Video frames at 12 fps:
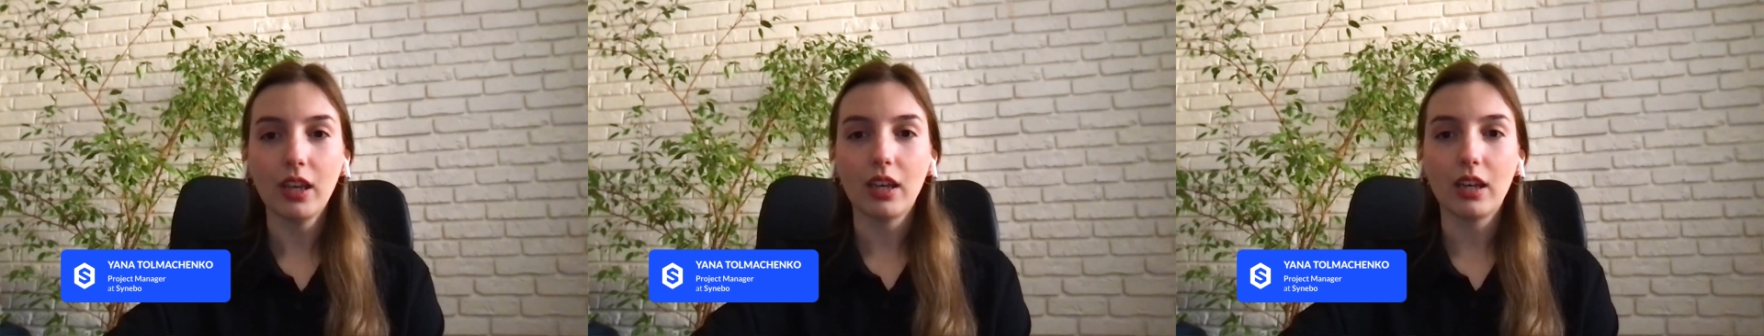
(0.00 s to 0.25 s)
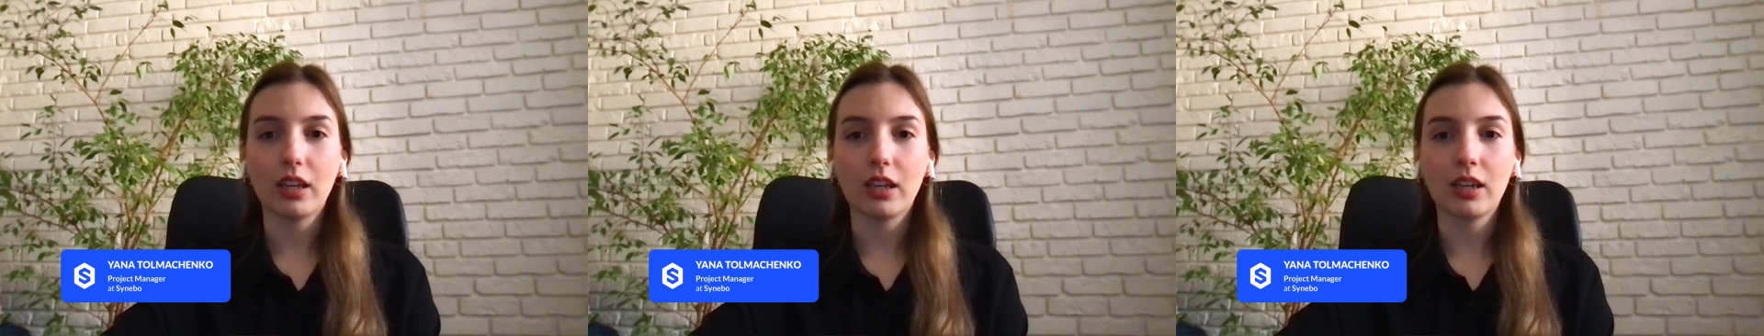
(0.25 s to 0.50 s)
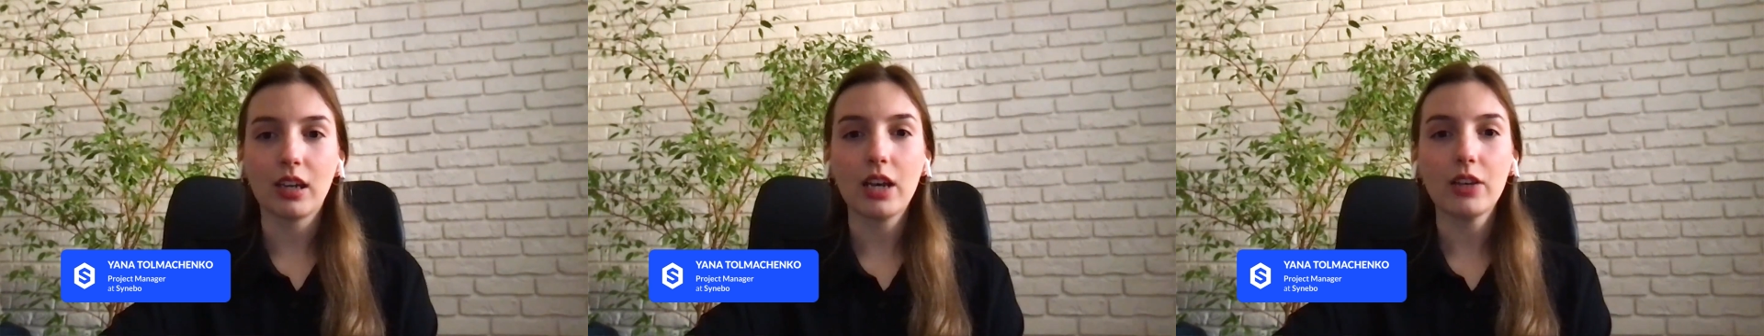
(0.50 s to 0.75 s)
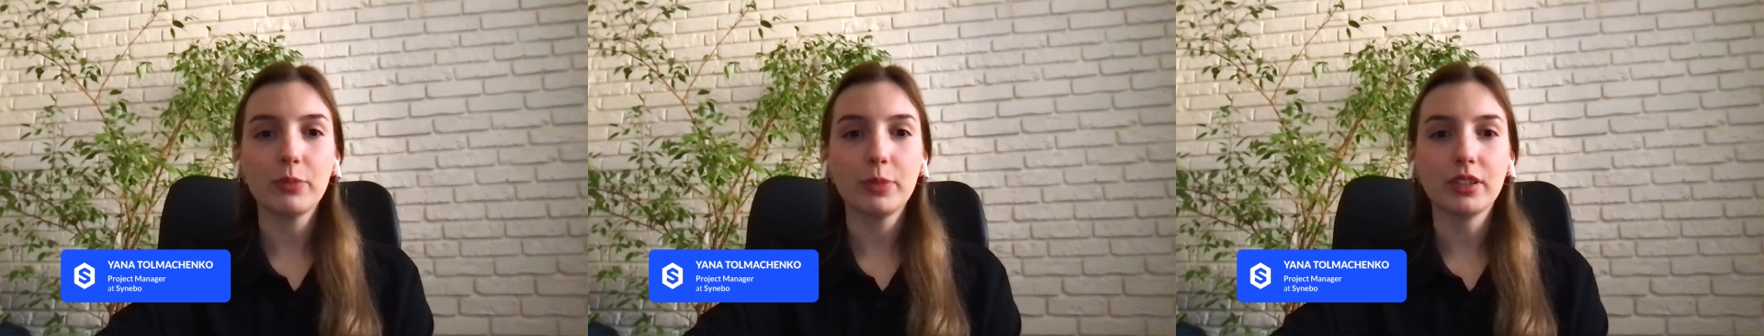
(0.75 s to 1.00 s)

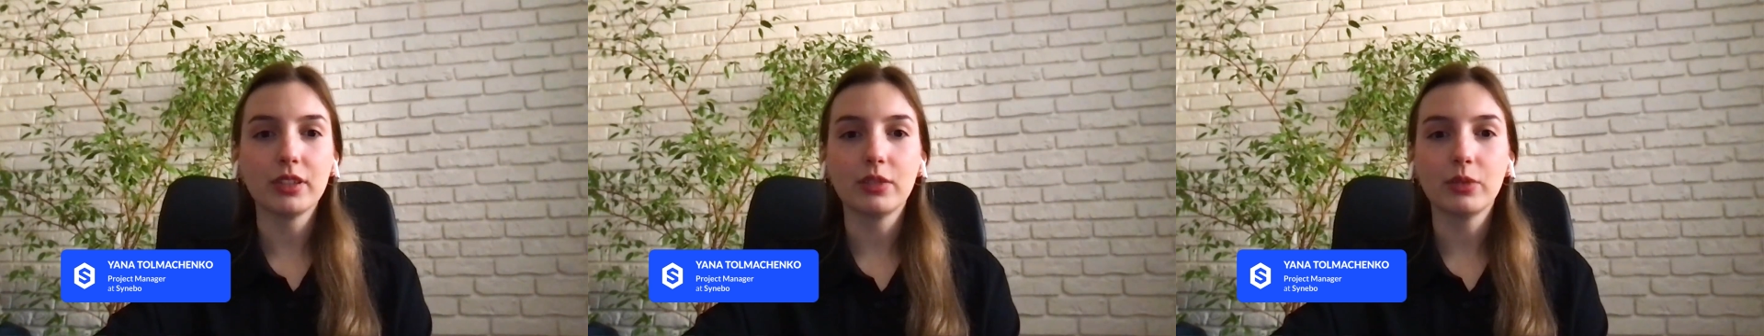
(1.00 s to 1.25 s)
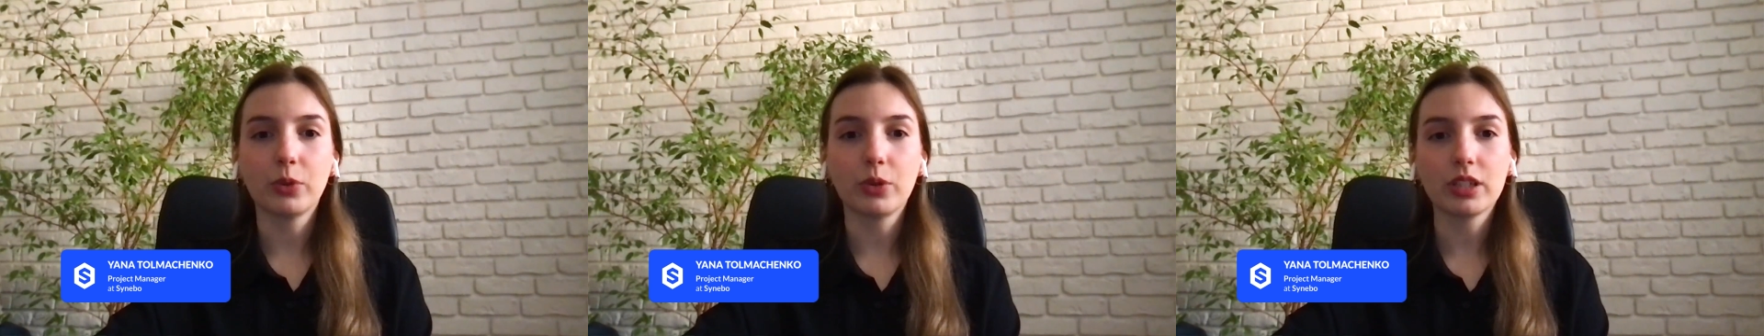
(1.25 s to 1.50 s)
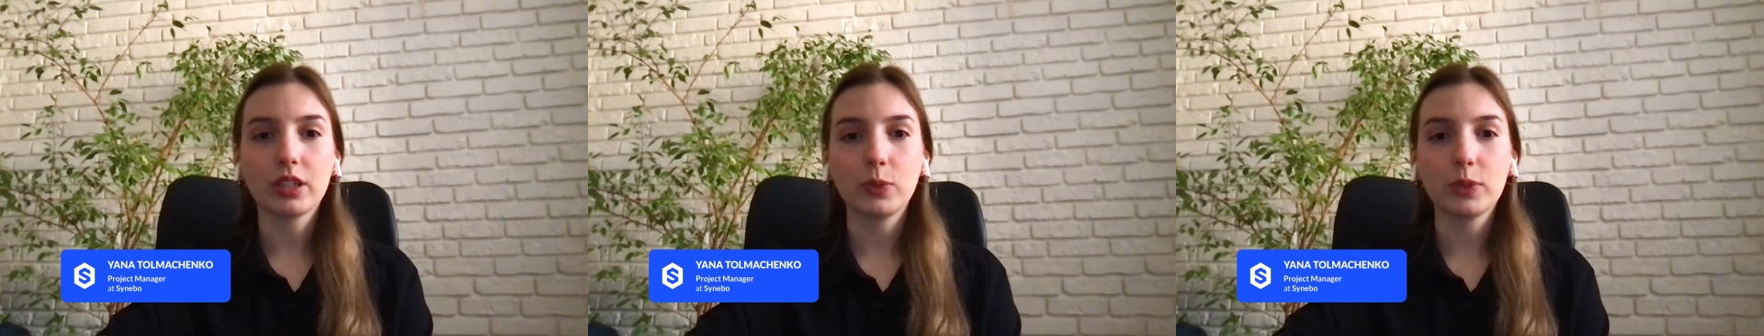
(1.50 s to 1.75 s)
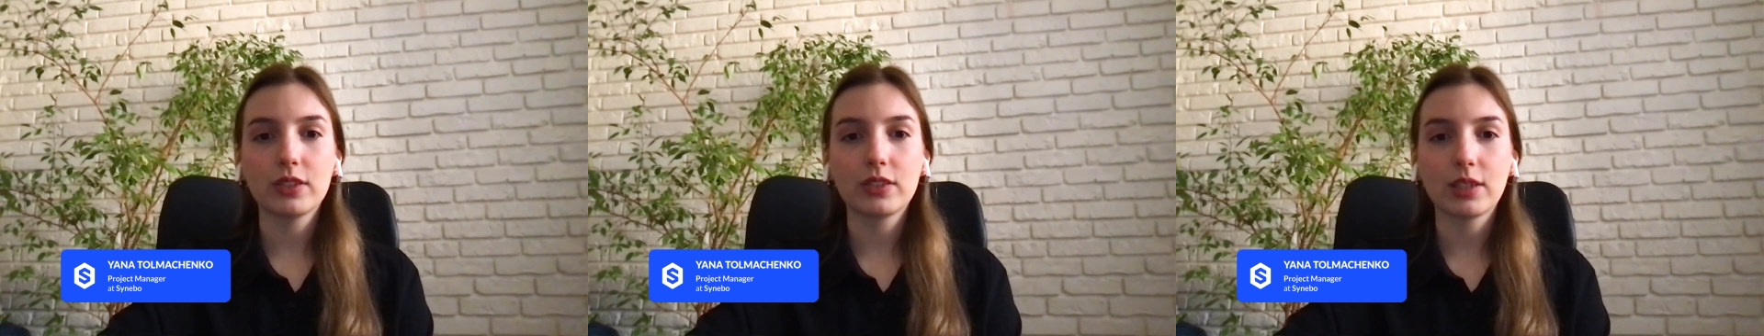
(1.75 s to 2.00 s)
I've been working
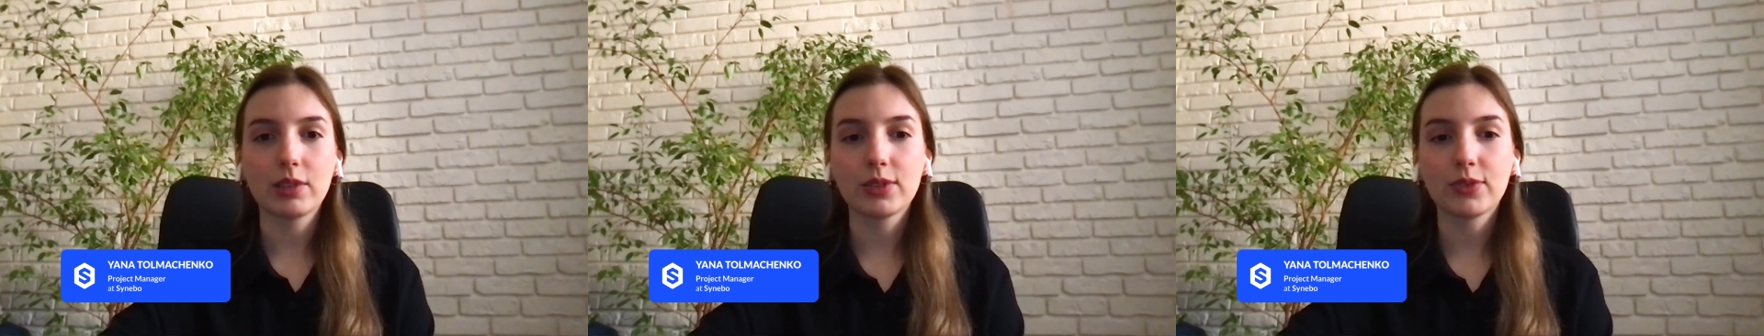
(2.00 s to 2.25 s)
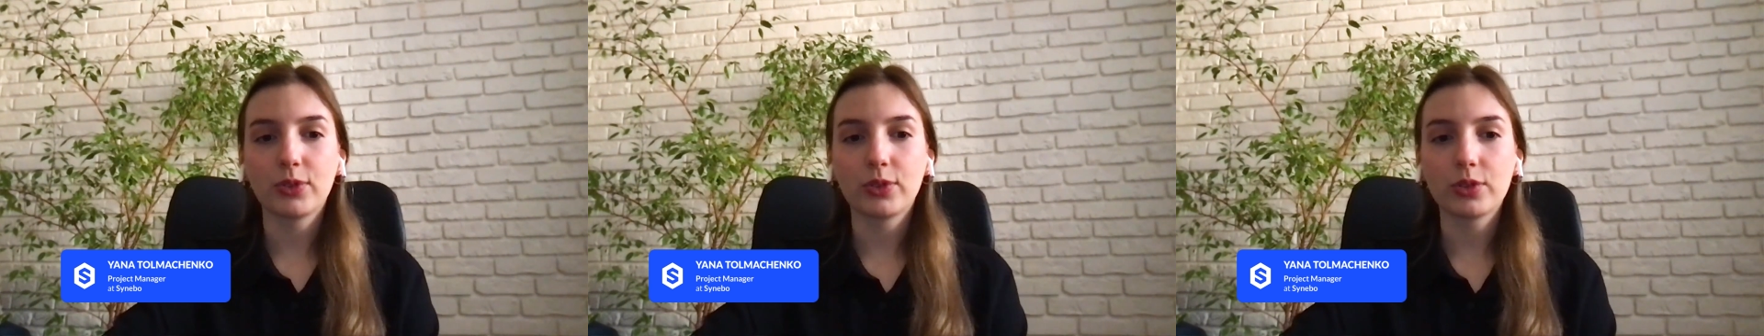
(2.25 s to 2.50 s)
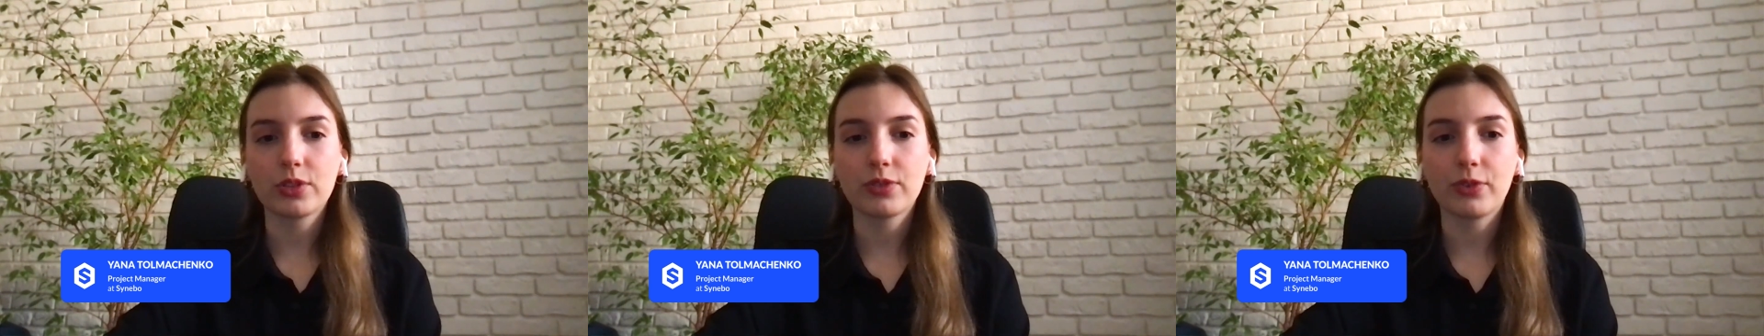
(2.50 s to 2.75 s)
with Salesforce